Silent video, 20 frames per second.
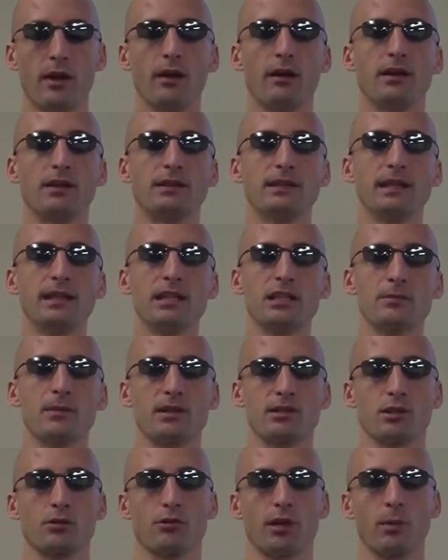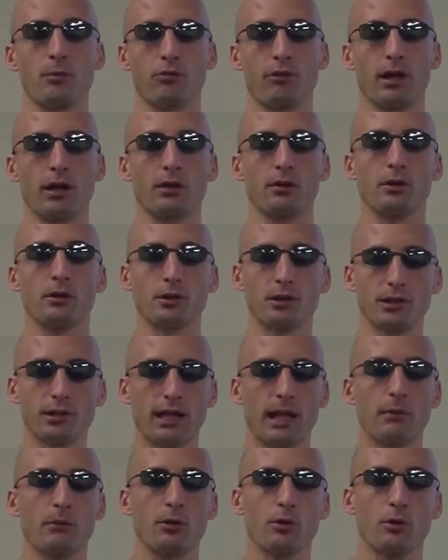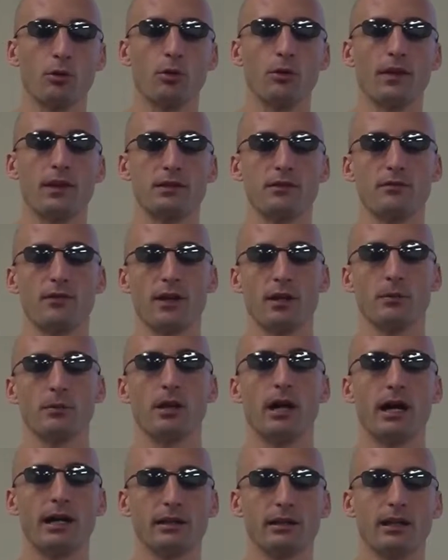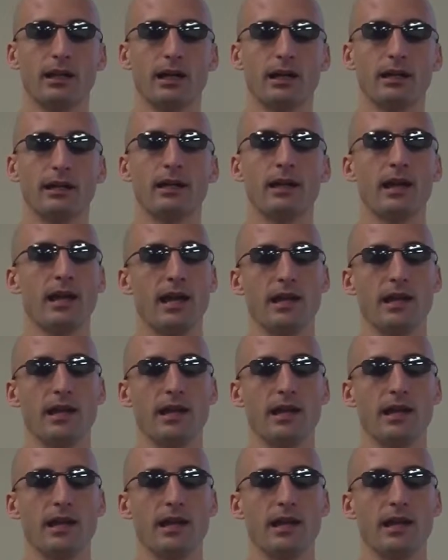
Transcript: Adidas makes a great product called Climacool that's available online